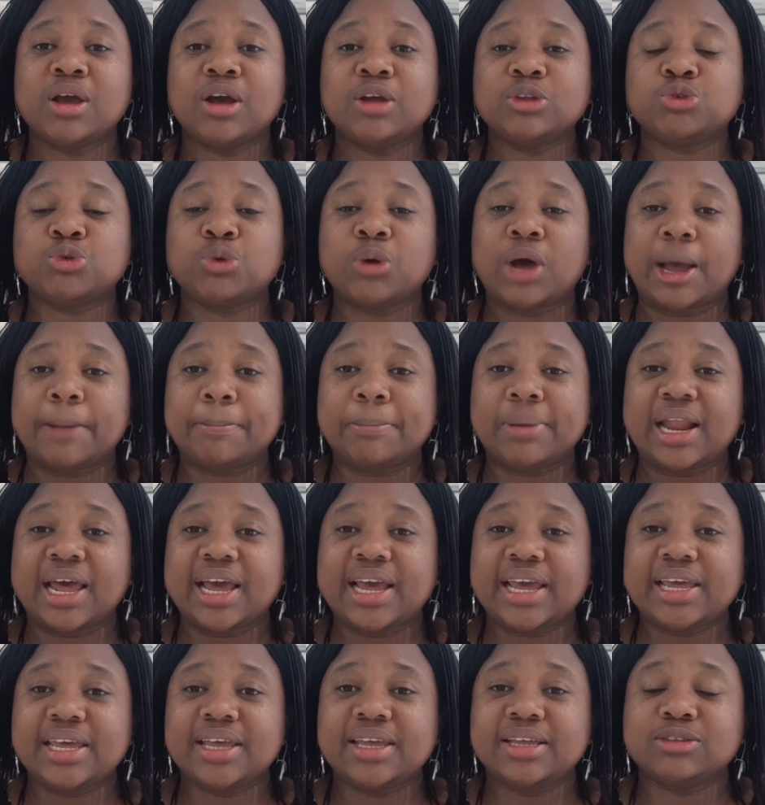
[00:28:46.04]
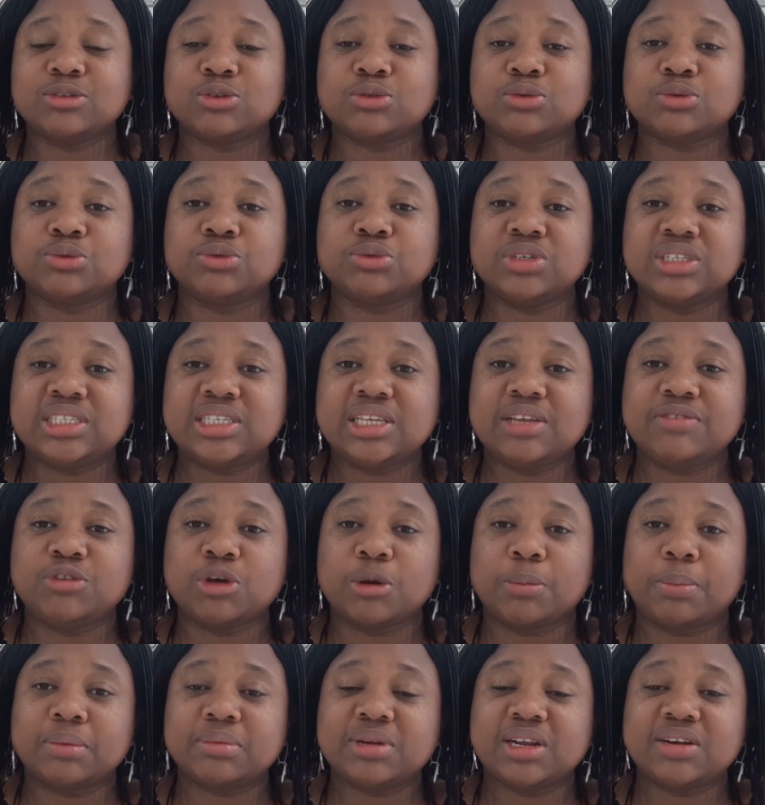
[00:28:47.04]
to receive
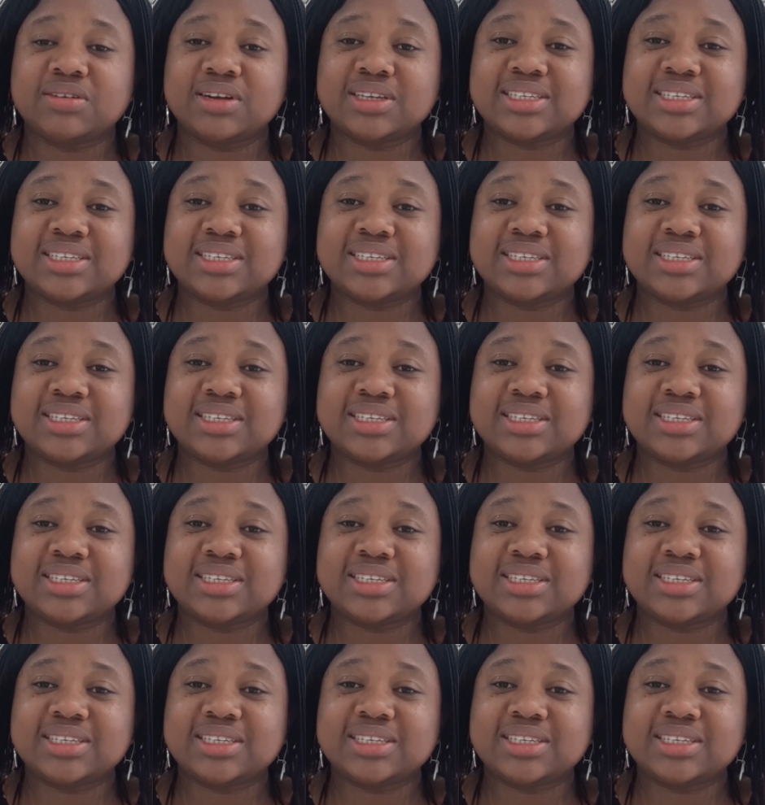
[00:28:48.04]
your permanent